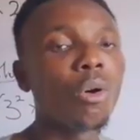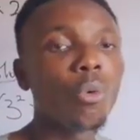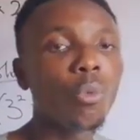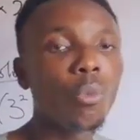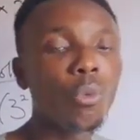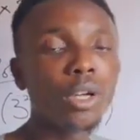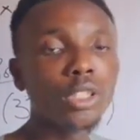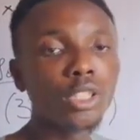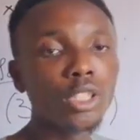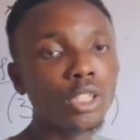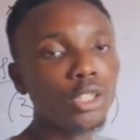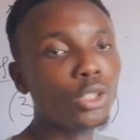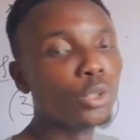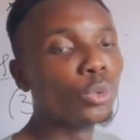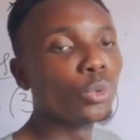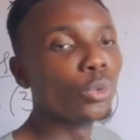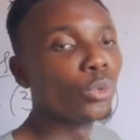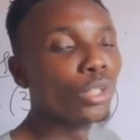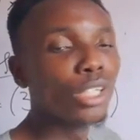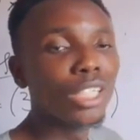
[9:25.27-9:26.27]
what
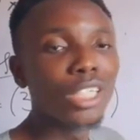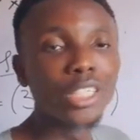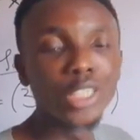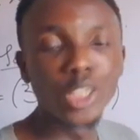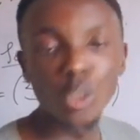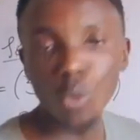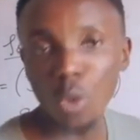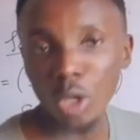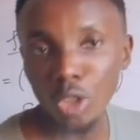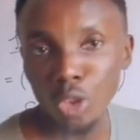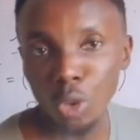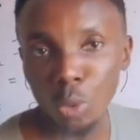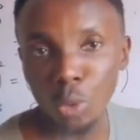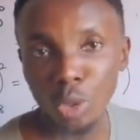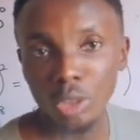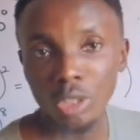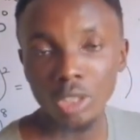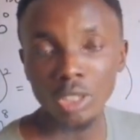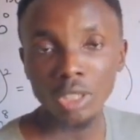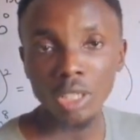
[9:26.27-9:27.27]
do? It's equals to
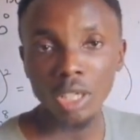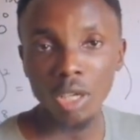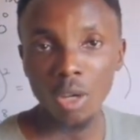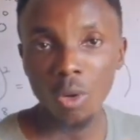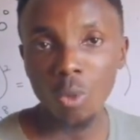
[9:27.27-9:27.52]
what?